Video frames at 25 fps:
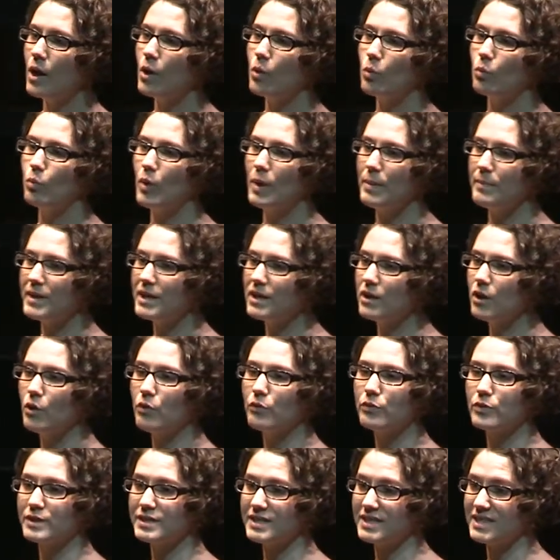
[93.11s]
Women
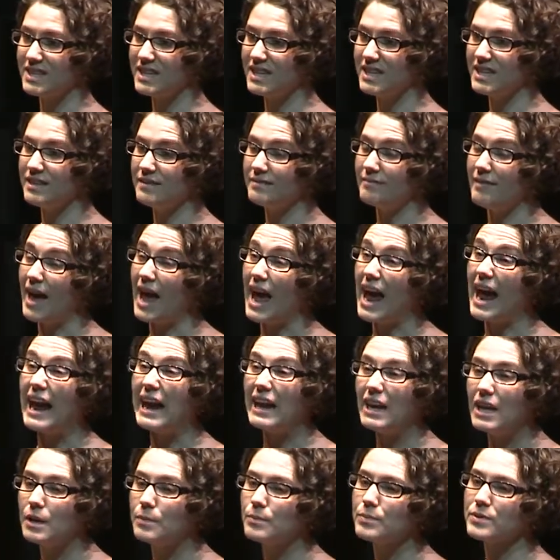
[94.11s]
oversee
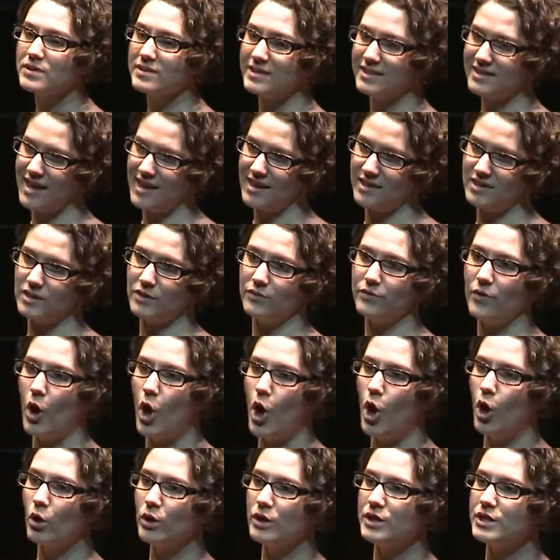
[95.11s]
80% of
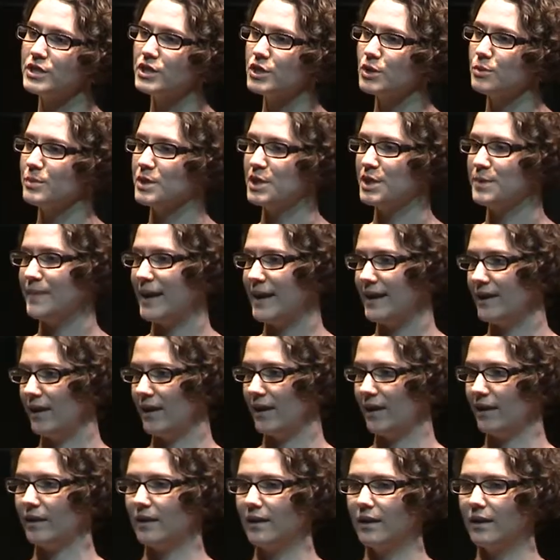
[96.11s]
all consumer spending.